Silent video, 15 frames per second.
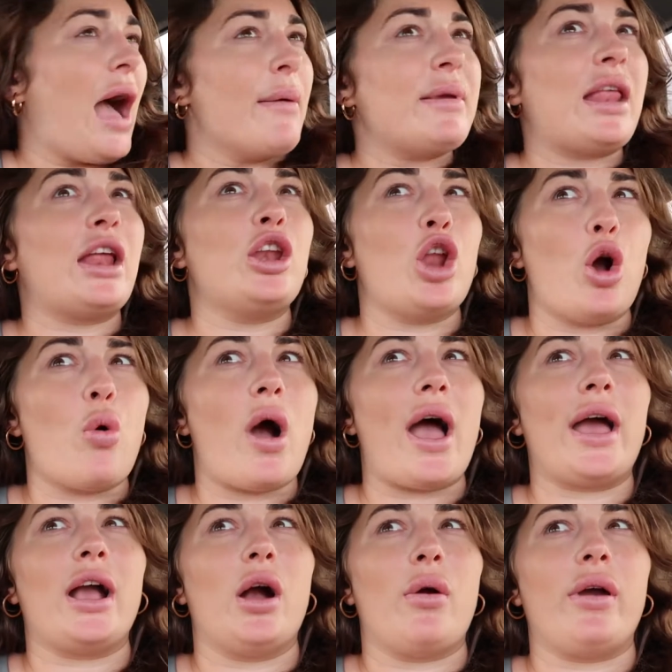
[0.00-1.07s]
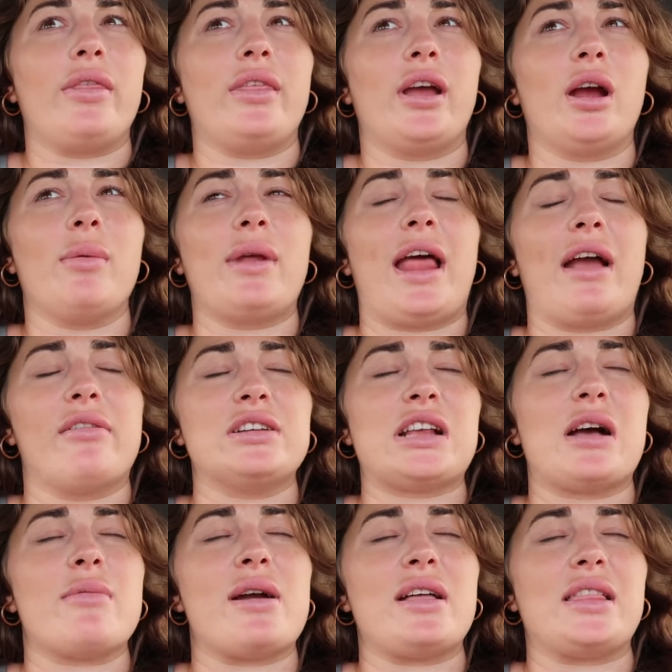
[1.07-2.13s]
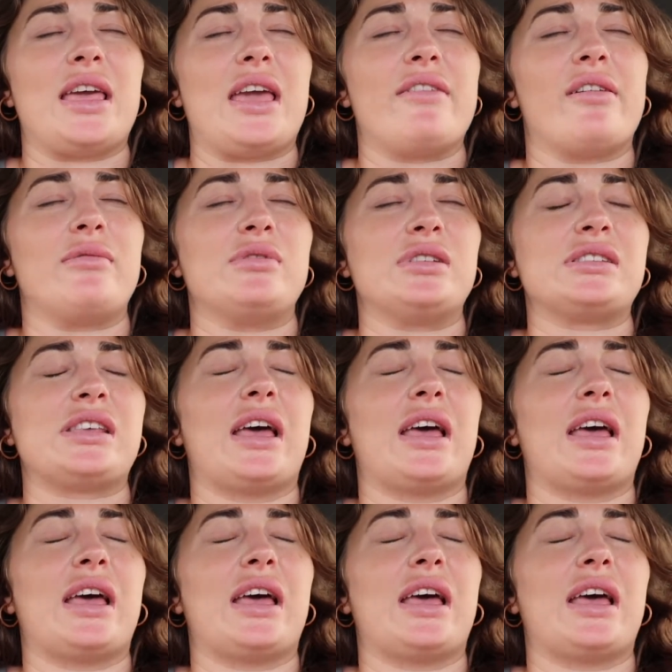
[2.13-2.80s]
I mean, I know why I go in there, but every time I leave, I'm just